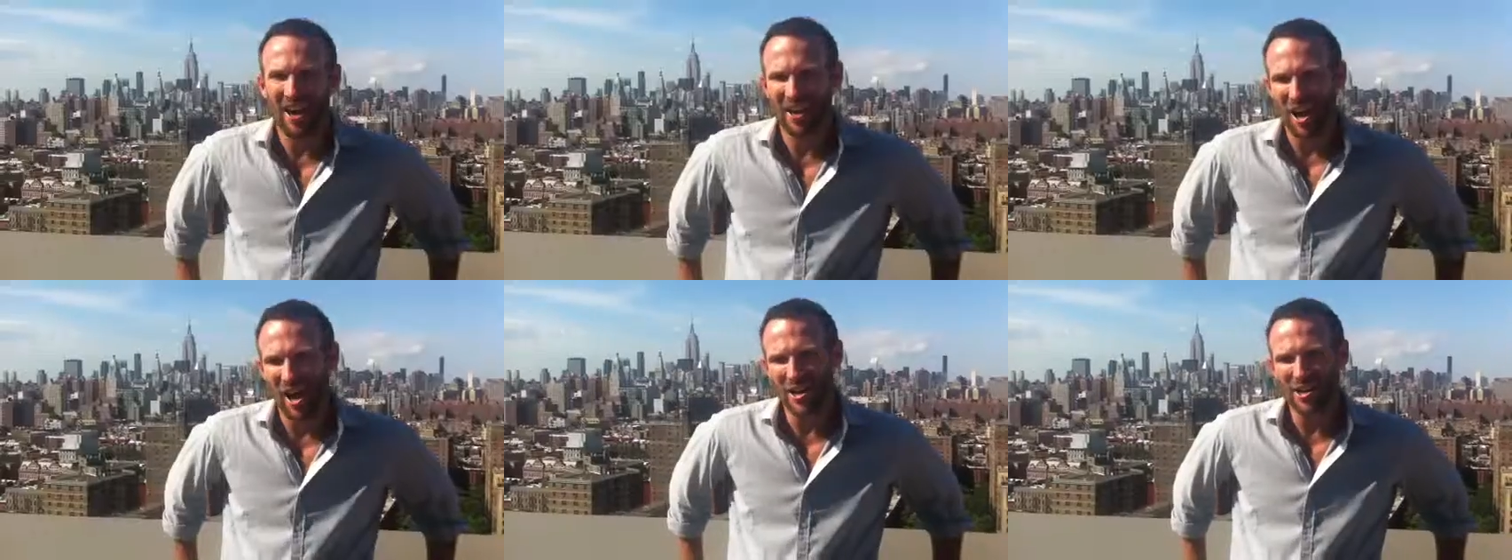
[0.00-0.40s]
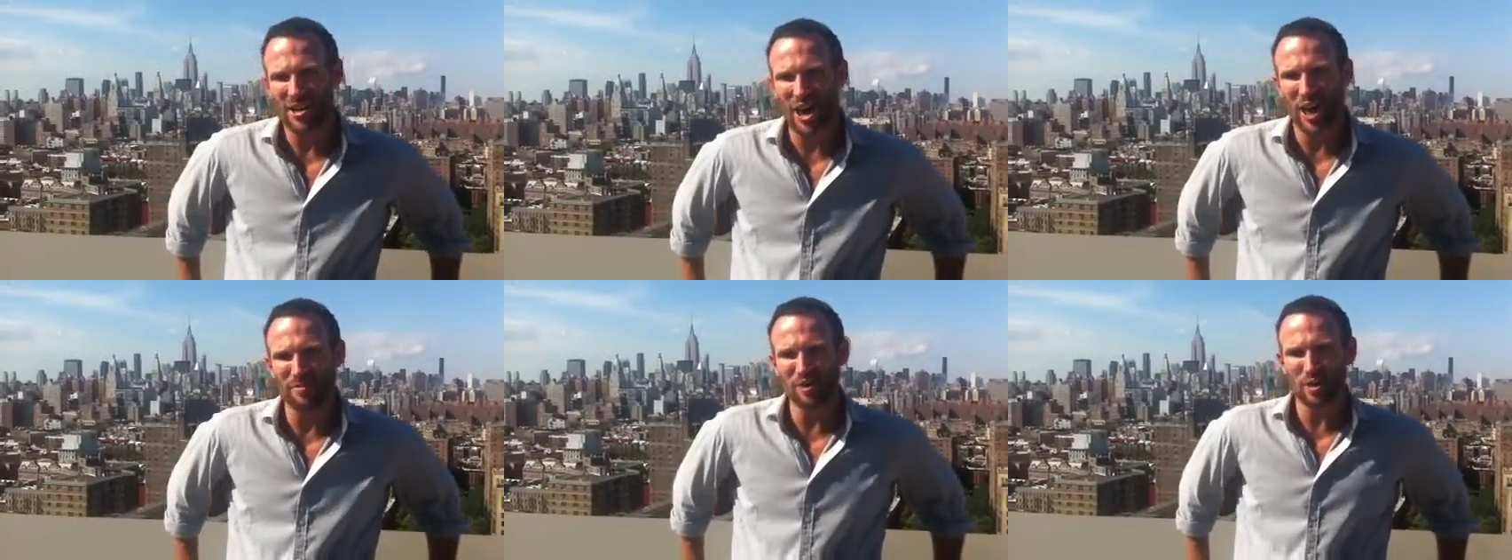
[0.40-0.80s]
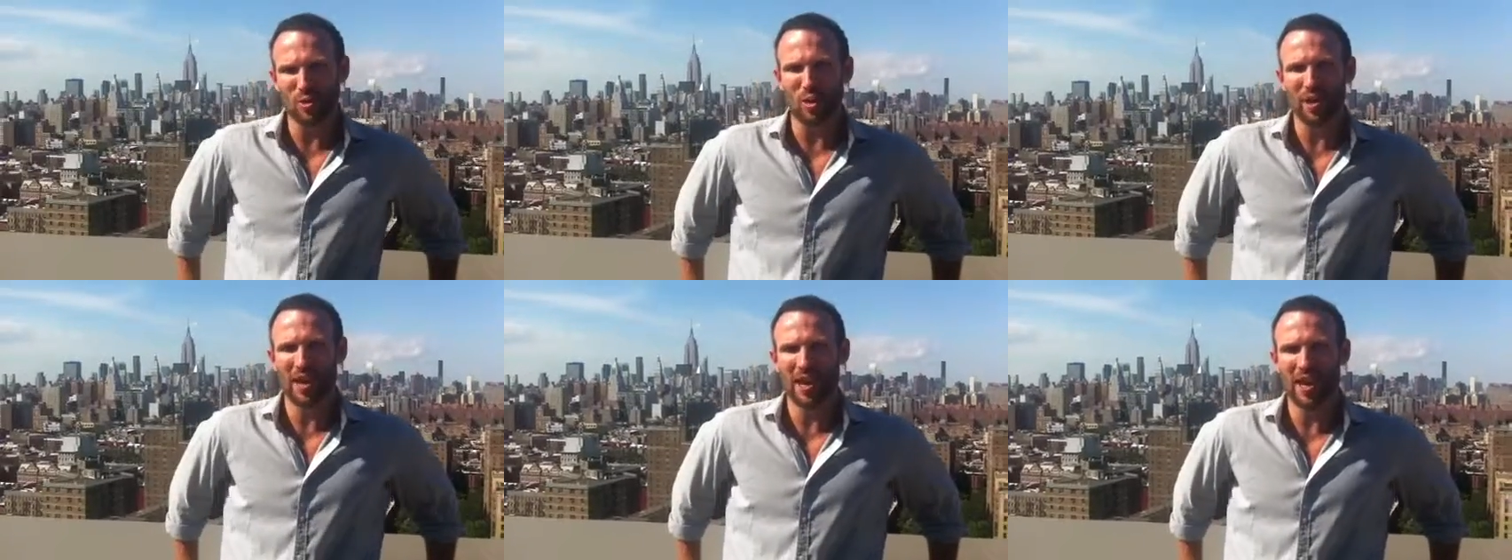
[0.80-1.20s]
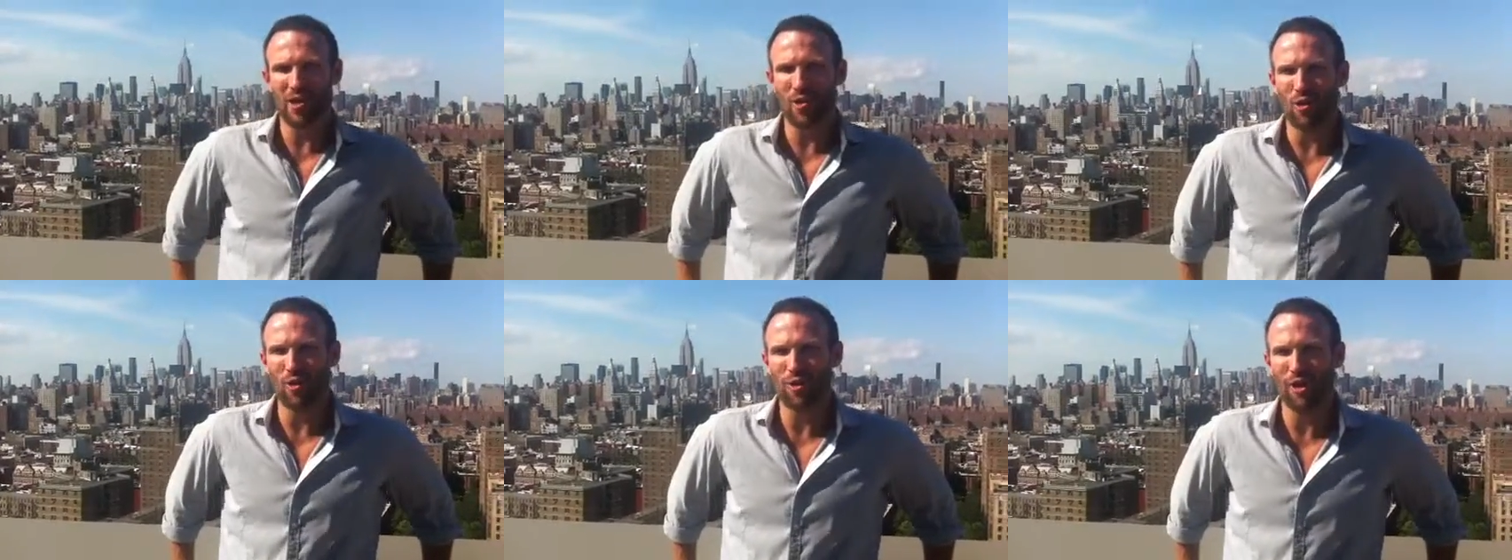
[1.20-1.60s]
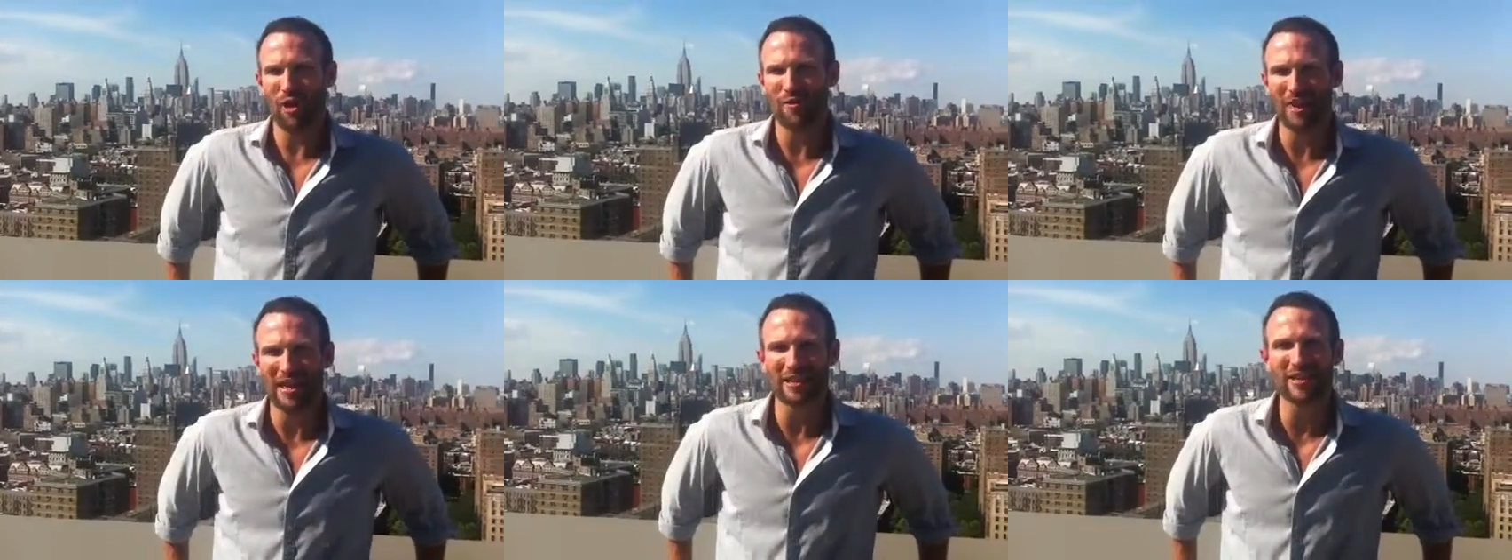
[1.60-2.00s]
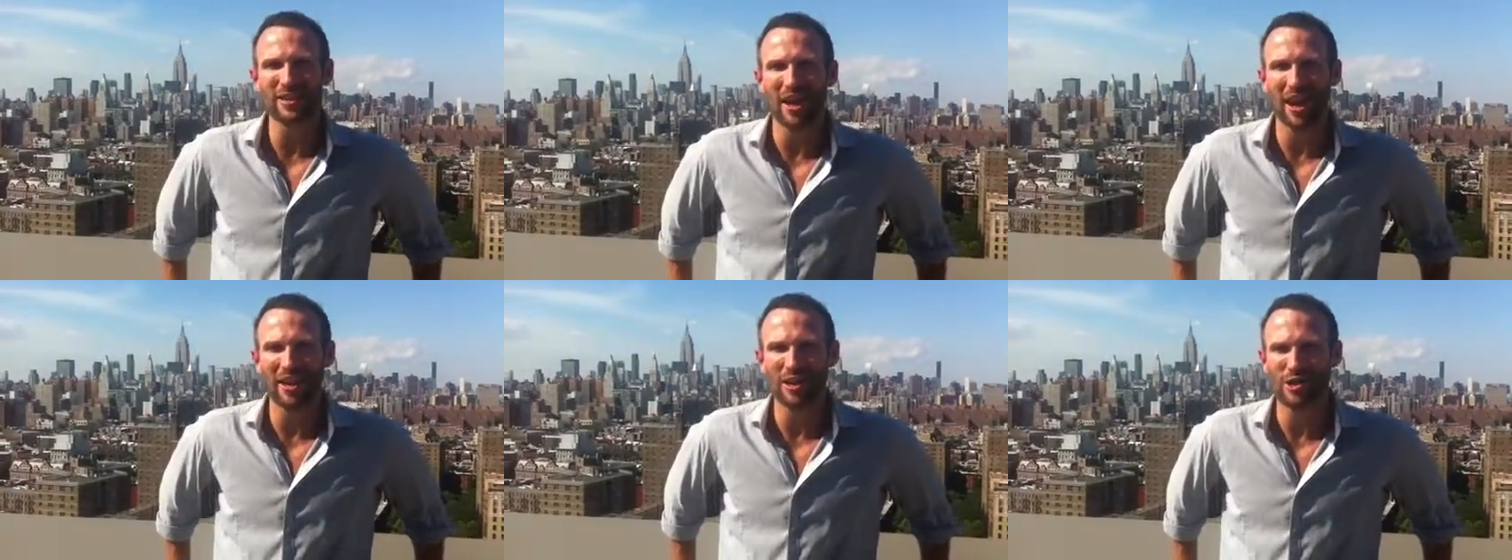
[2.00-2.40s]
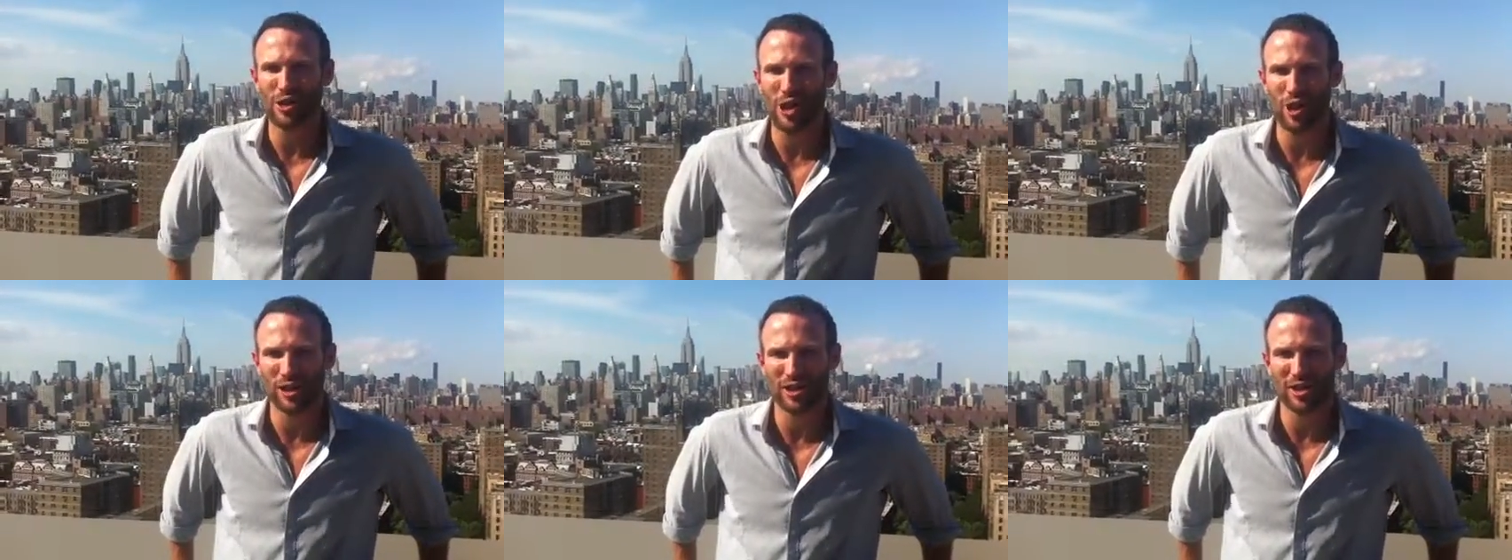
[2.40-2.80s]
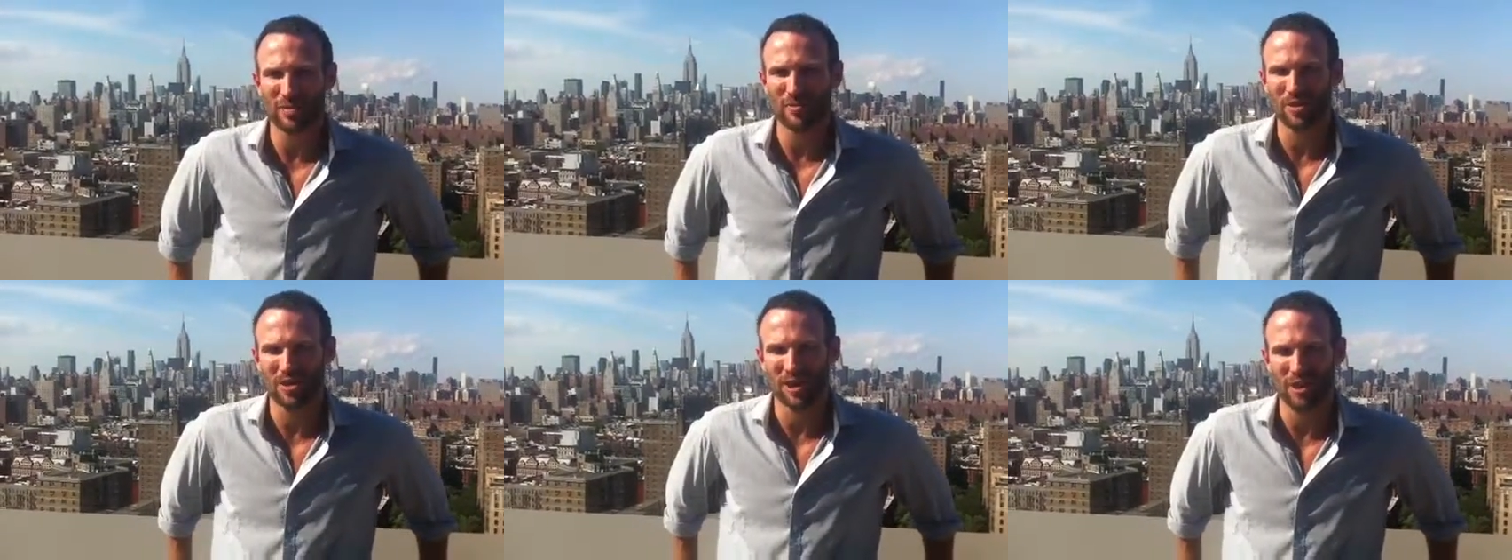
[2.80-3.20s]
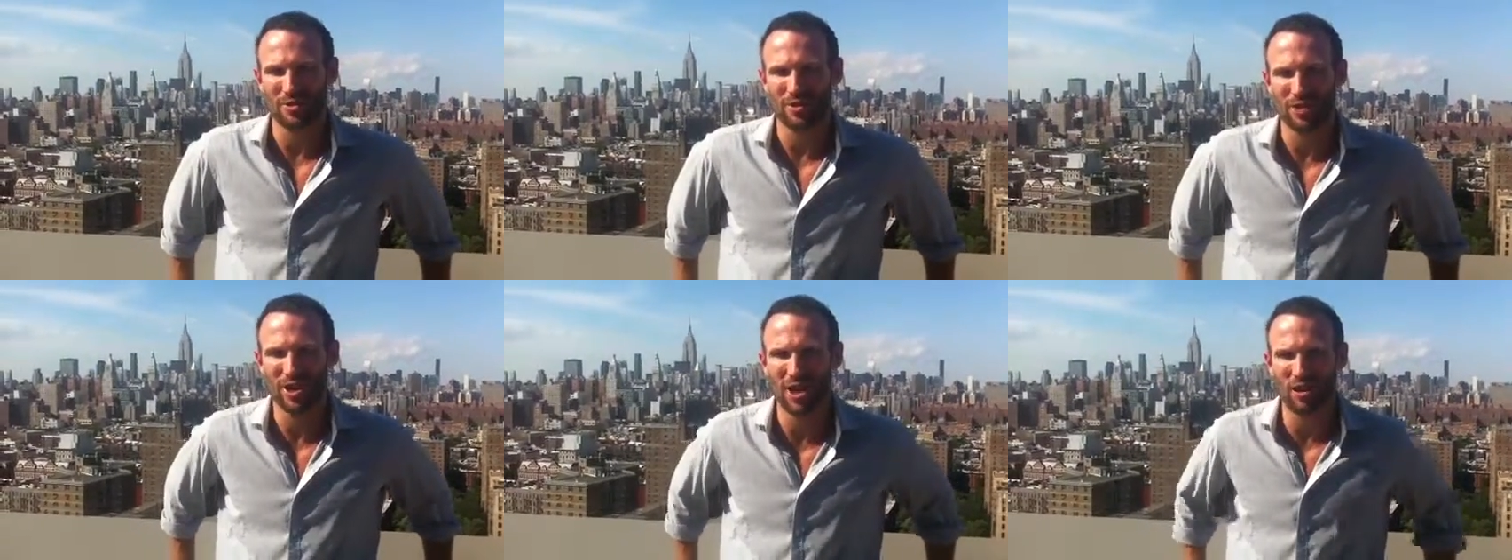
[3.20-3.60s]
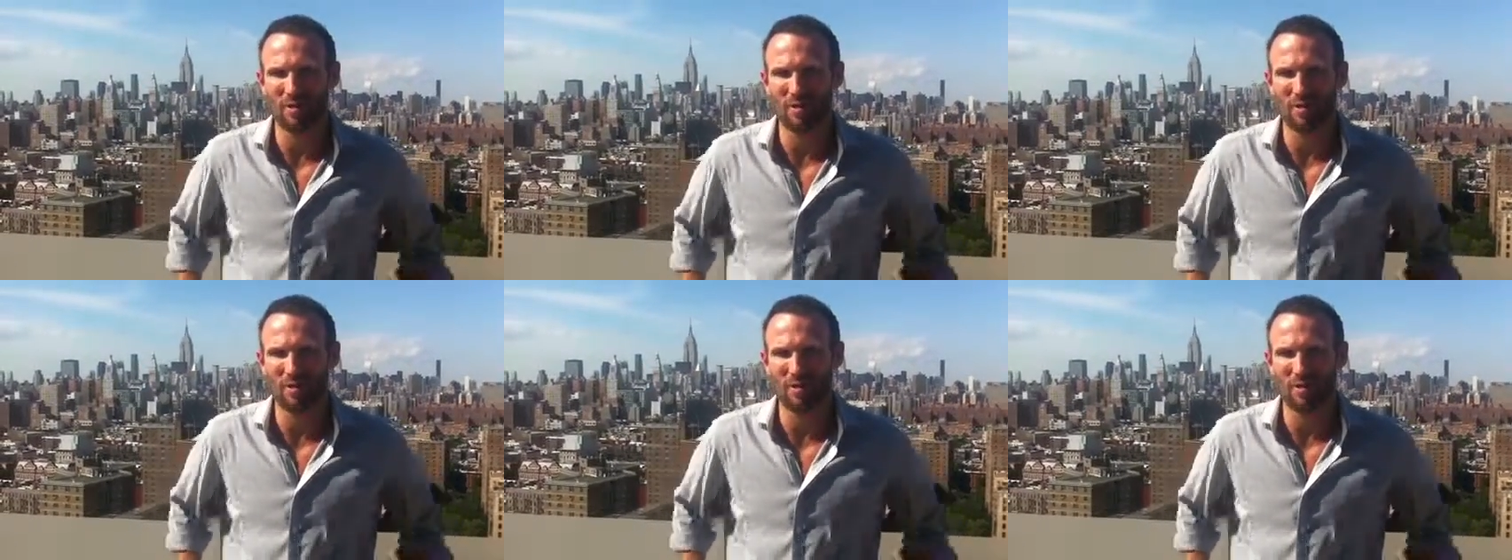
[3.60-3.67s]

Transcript: Hi guys, James Swanwick here, author of Insider Journalism Secrets.